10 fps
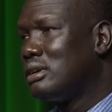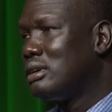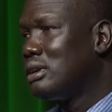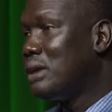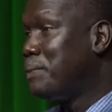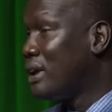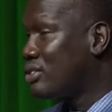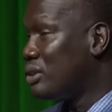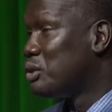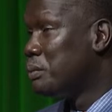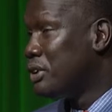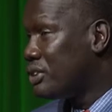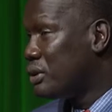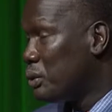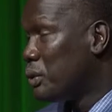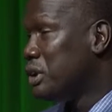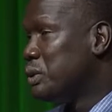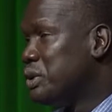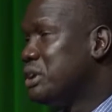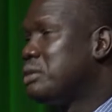The person you visit you when you
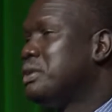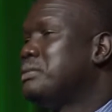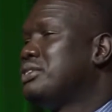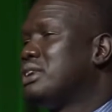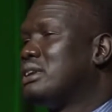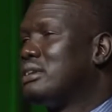need to be visited.